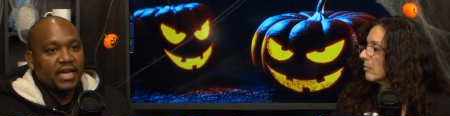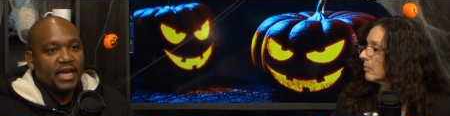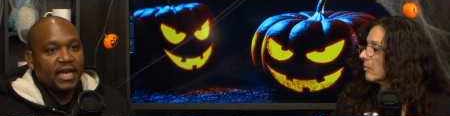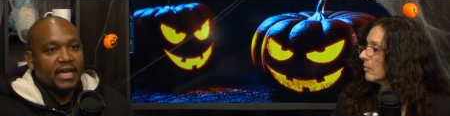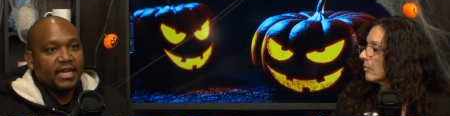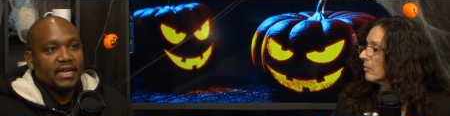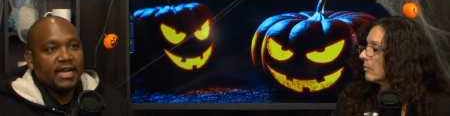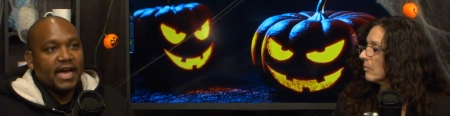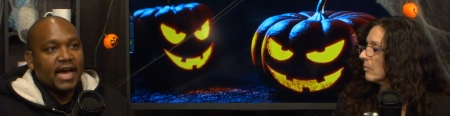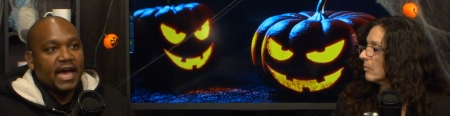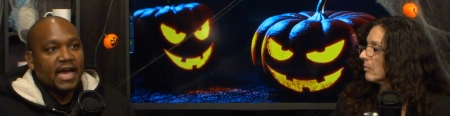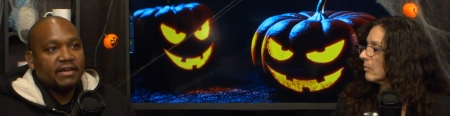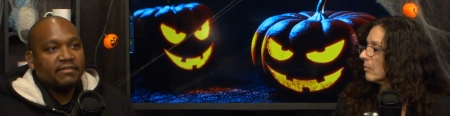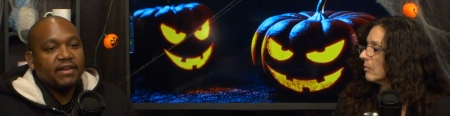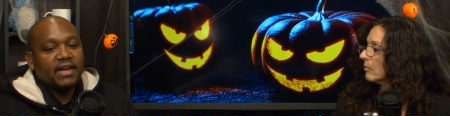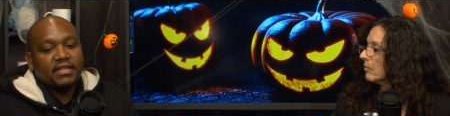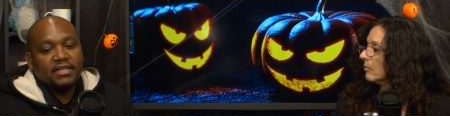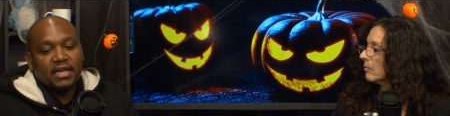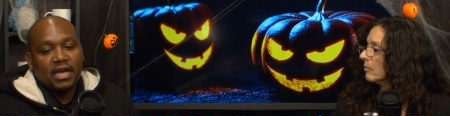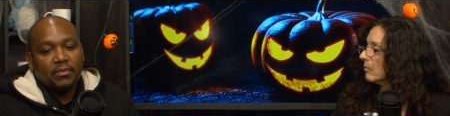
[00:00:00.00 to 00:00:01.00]
Speaker 1: And I've
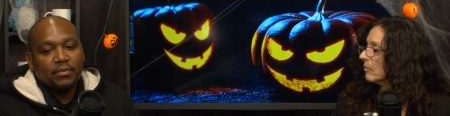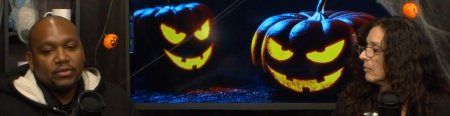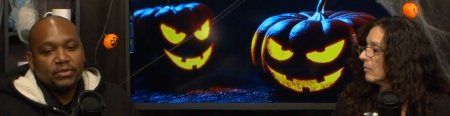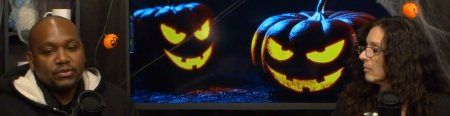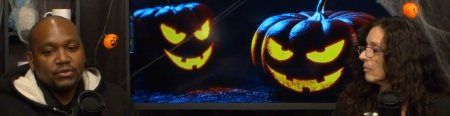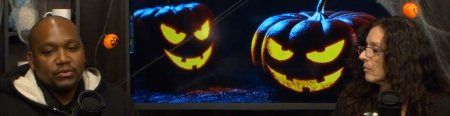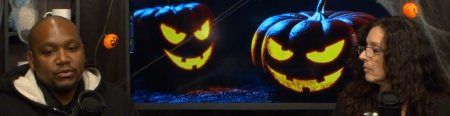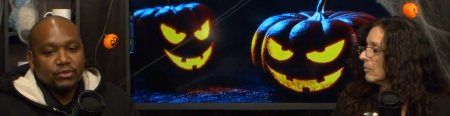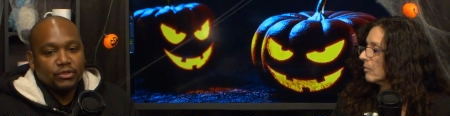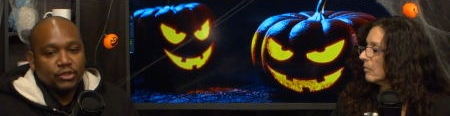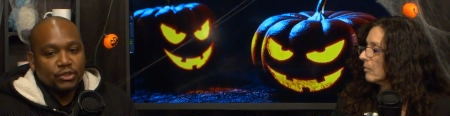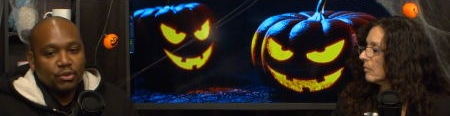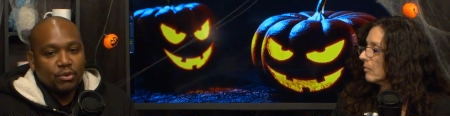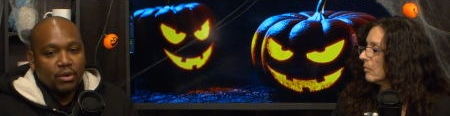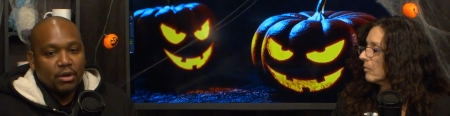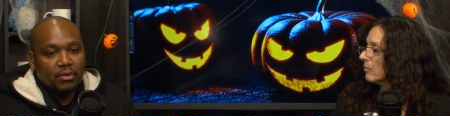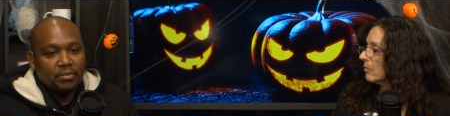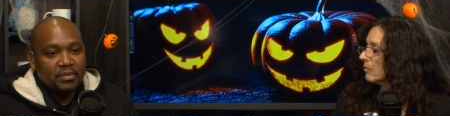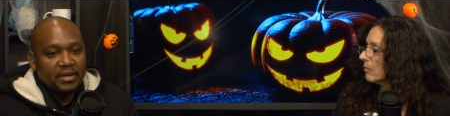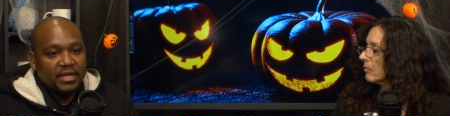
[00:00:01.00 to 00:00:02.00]
had the opportunity to show
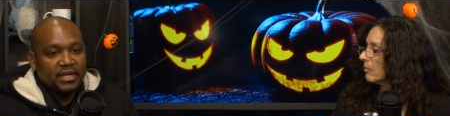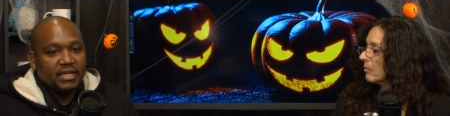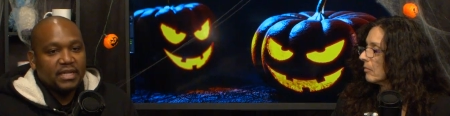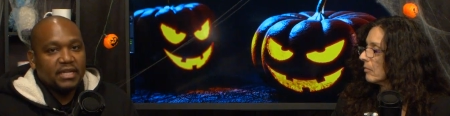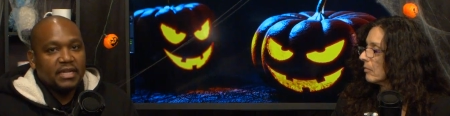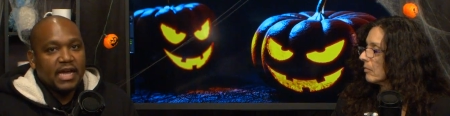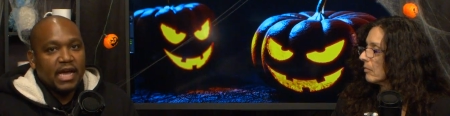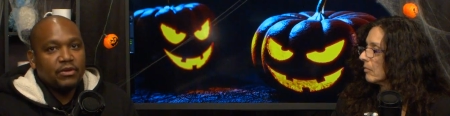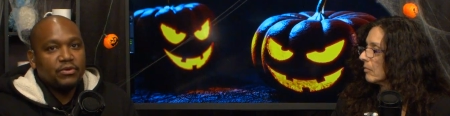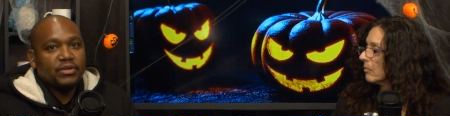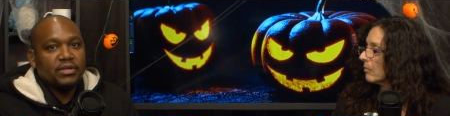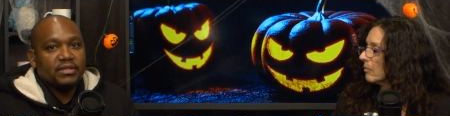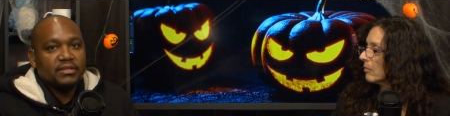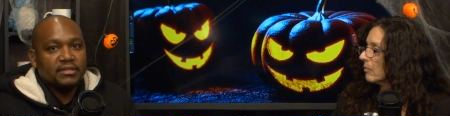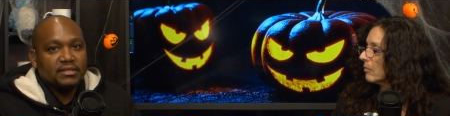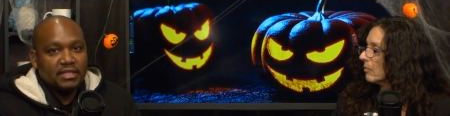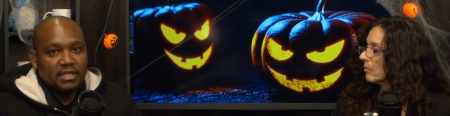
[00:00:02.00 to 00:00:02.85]
up, and then now you can